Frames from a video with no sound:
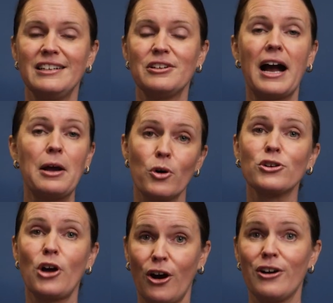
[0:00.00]
You know, I
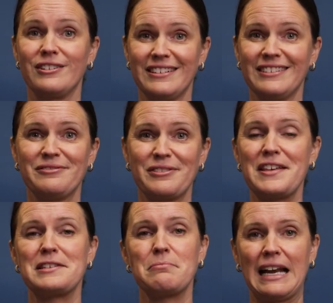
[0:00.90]
worked hard for
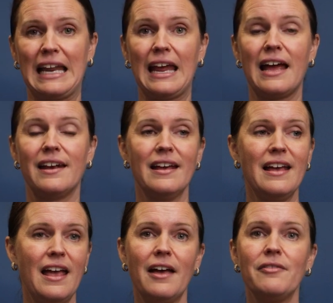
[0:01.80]
this money and
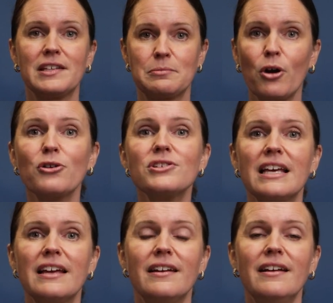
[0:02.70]
and this
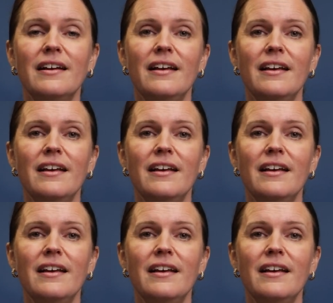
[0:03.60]
person